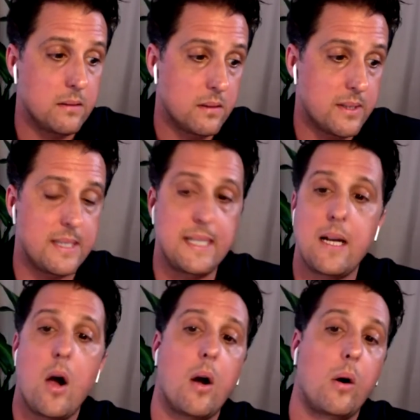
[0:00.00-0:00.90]
see
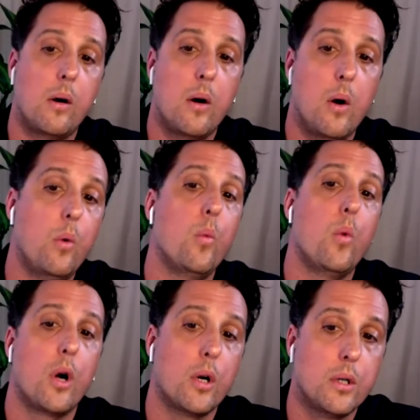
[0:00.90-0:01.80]
our own
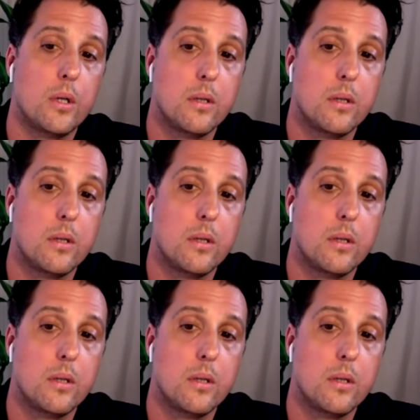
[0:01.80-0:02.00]
work.